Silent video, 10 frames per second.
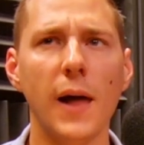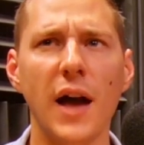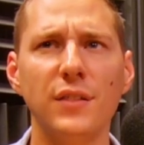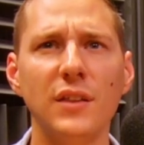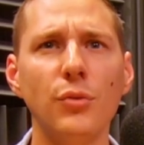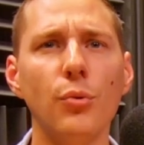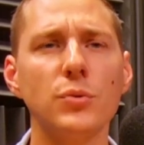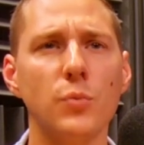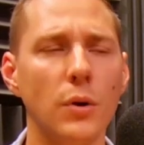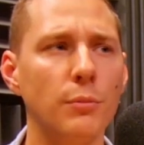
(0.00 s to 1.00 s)
I think there
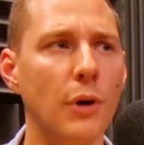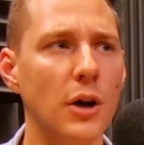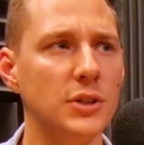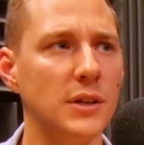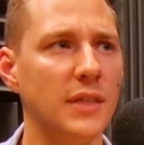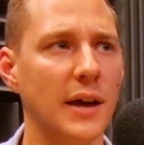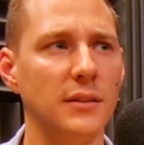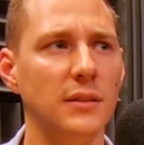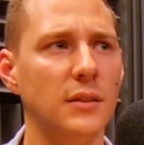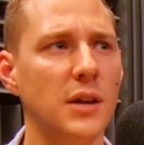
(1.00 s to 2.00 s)
was one project that
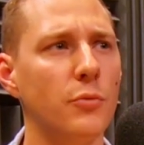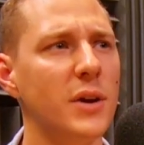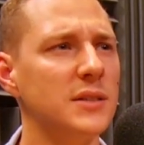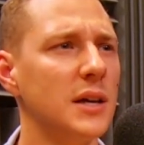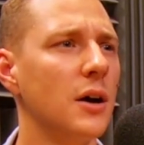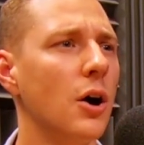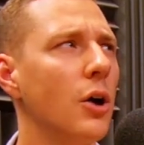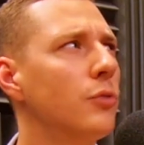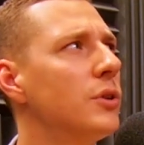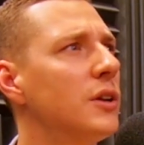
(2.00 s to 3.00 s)
they raised like
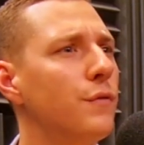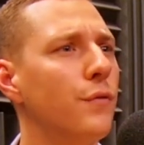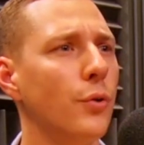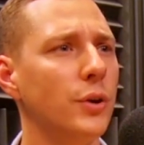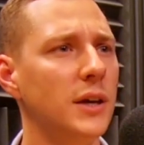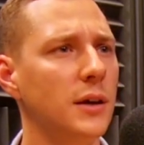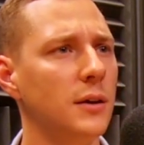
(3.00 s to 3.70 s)
140K